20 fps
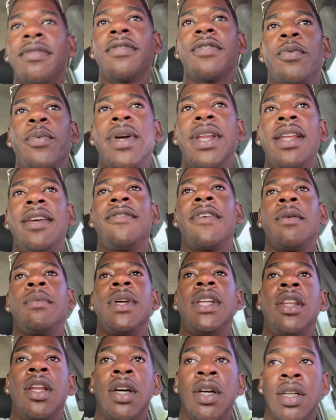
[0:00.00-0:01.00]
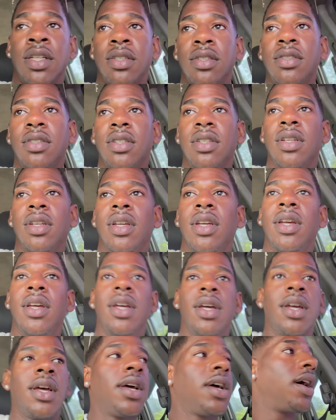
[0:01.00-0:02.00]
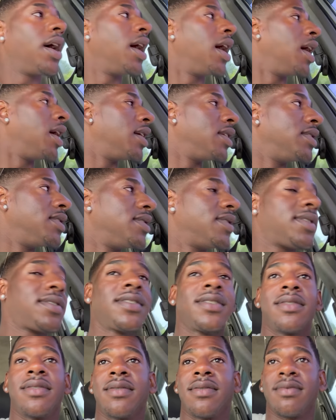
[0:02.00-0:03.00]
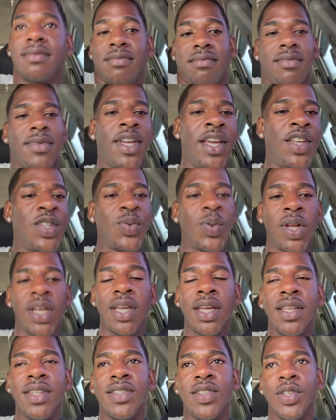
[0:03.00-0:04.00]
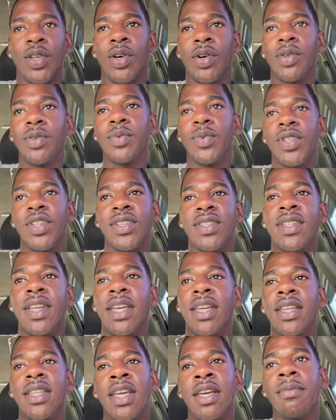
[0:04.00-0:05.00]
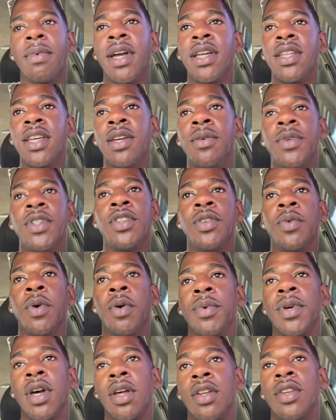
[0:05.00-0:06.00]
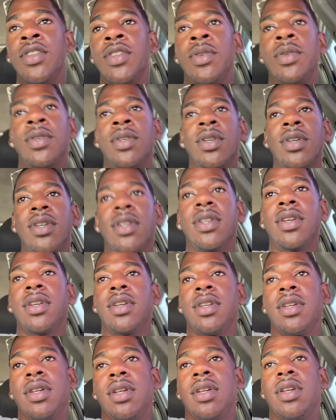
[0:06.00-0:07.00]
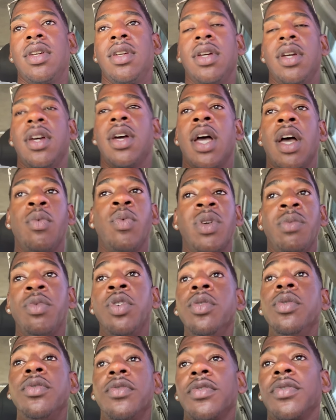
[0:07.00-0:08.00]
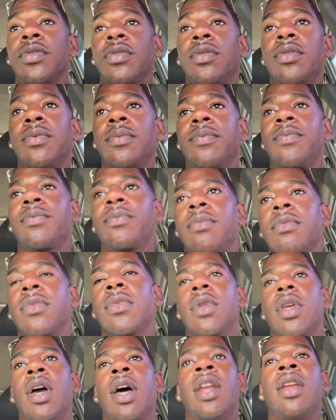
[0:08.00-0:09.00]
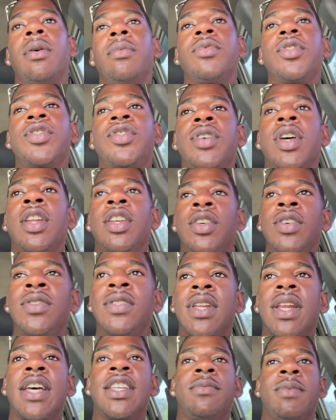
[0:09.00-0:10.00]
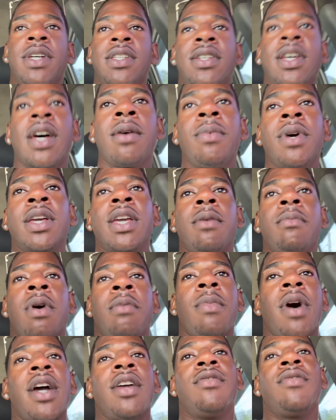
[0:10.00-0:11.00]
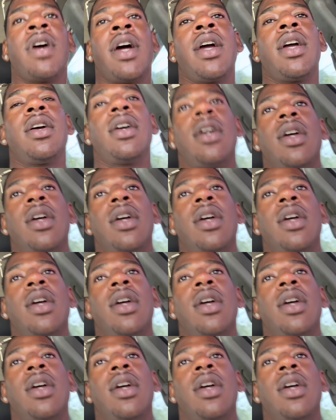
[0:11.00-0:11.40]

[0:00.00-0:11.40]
We live and we learn. And it is what it is, you know? We just take it day by day, we do gotta do, and we move. And I'm just trying to utilize my time and get my mind right.